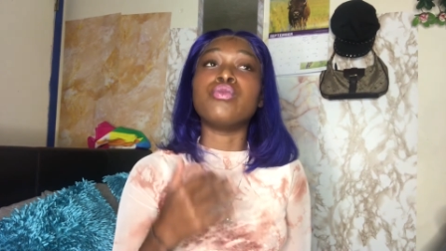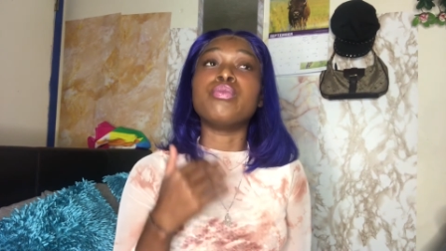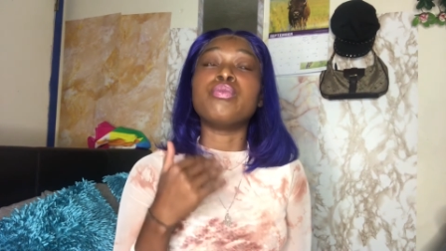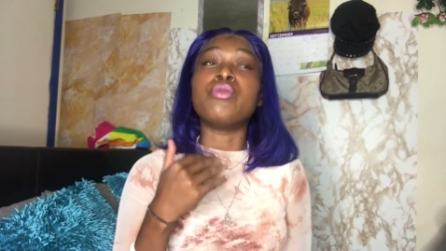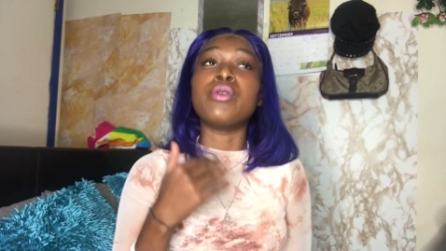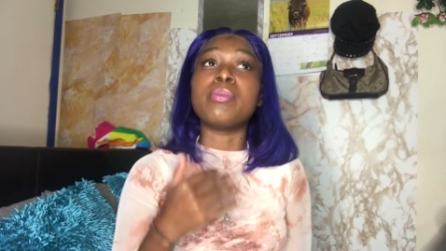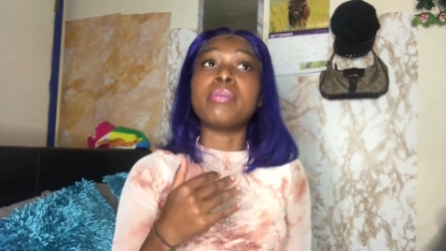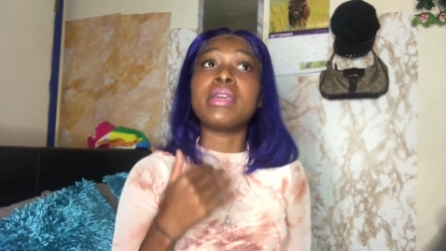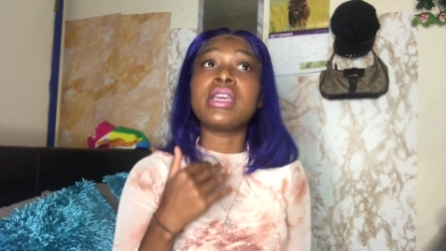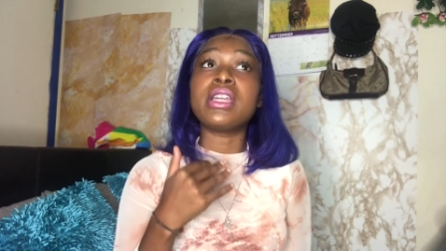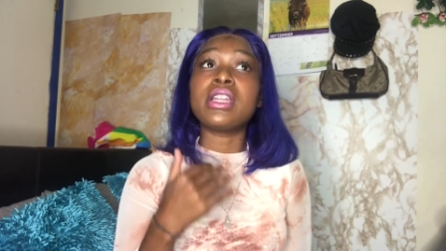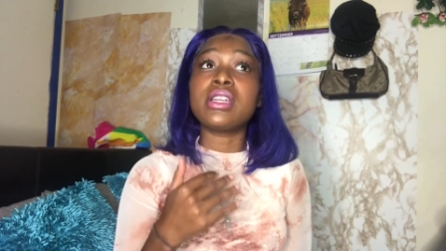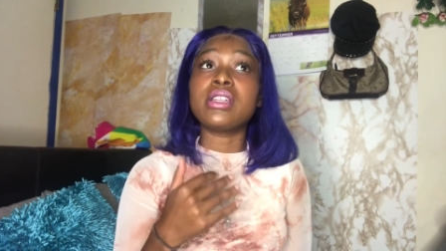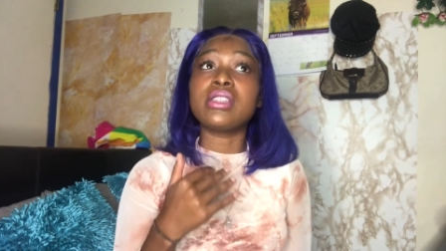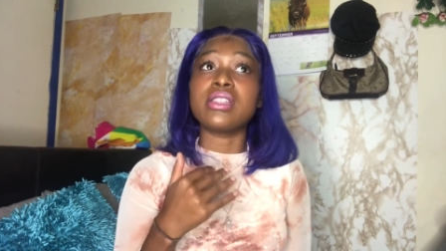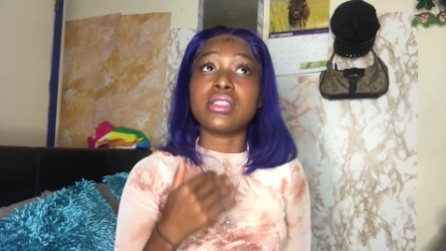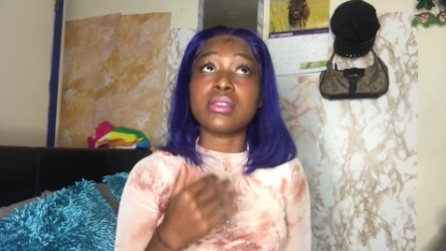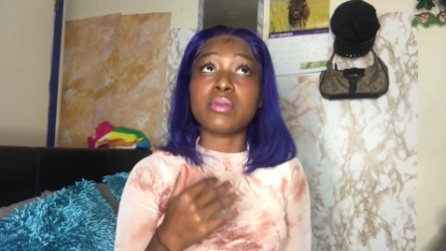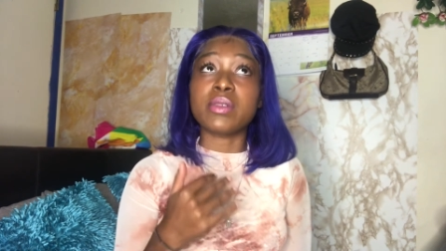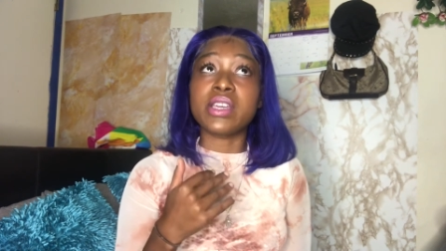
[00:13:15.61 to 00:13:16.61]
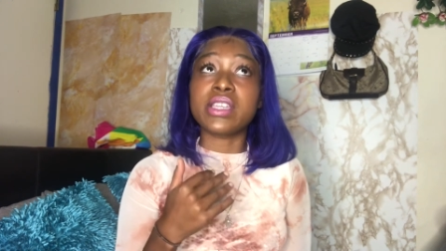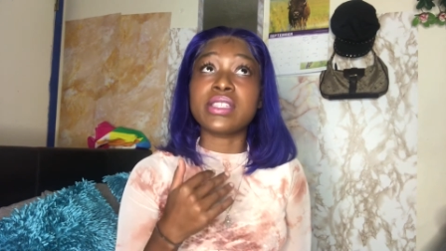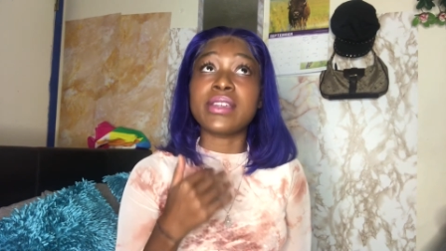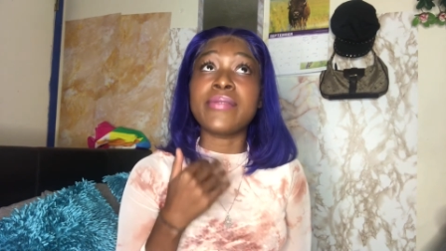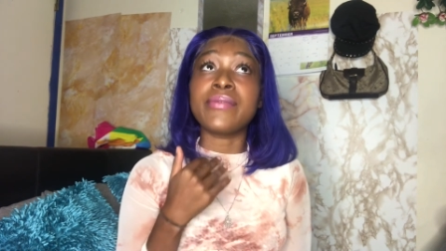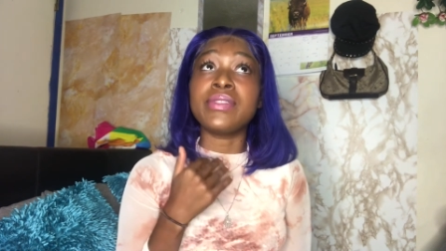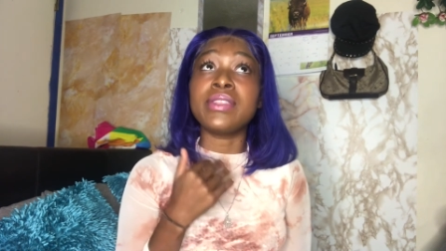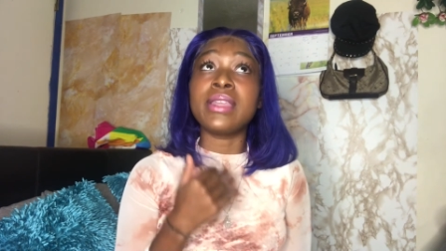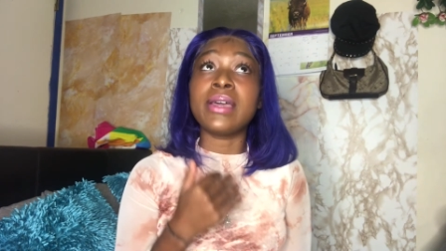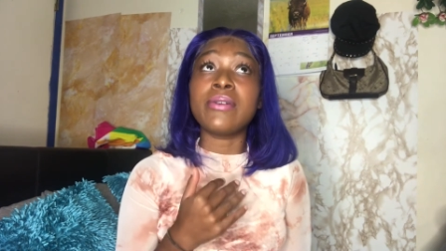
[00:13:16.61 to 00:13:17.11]
repeating this because i've
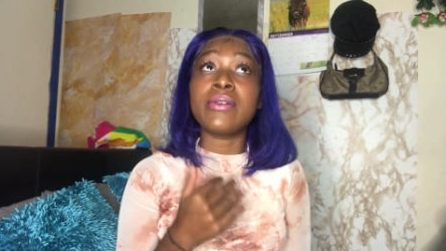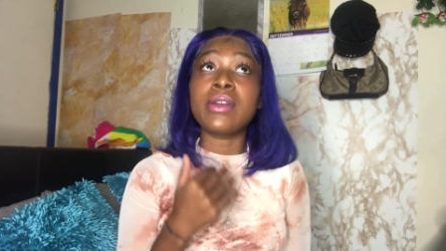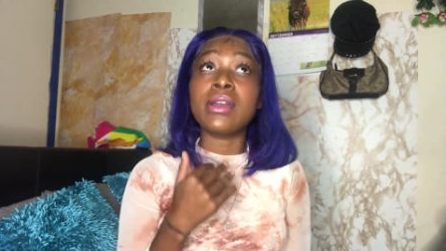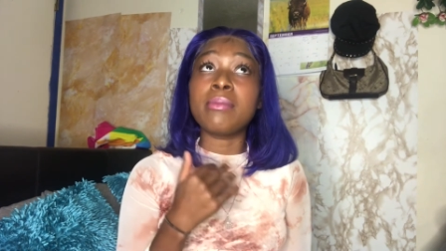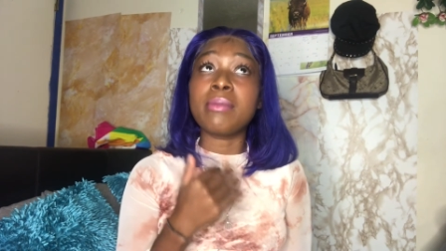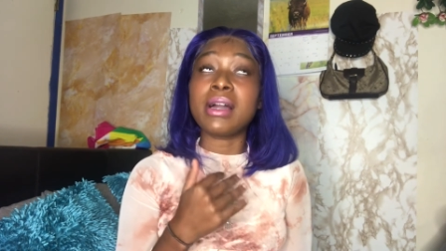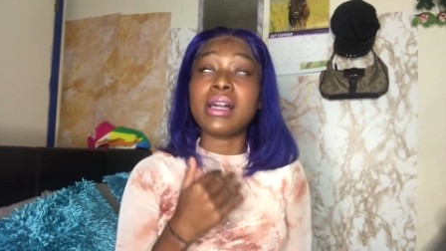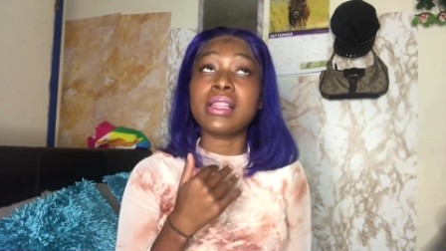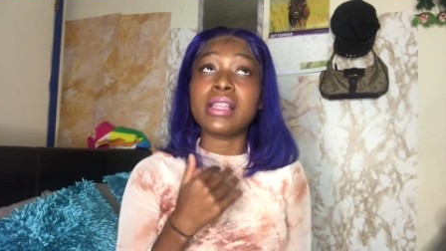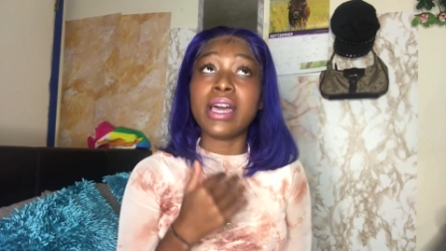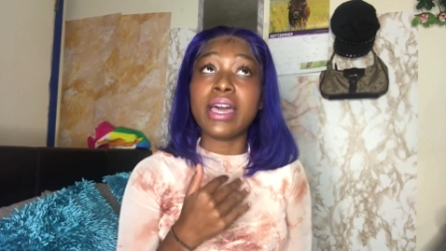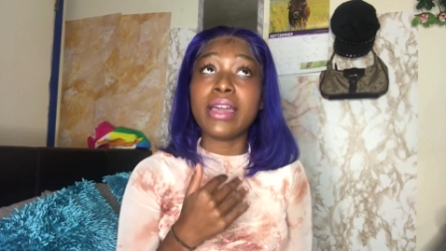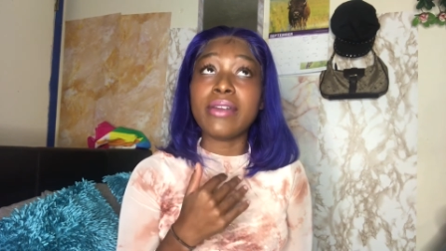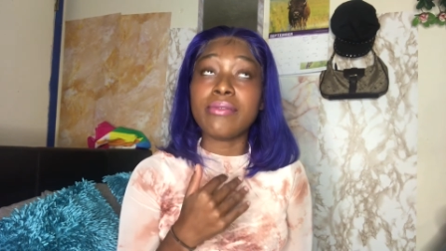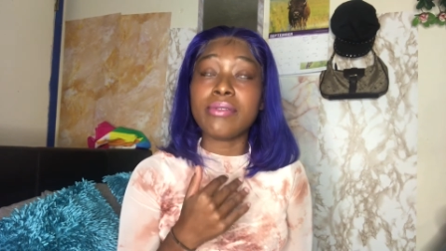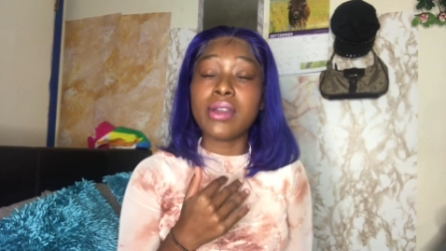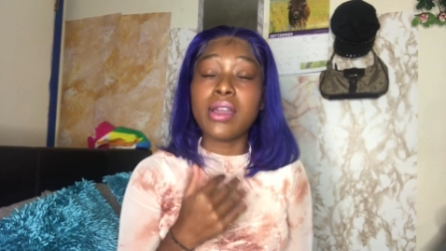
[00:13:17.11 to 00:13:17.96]
never in my life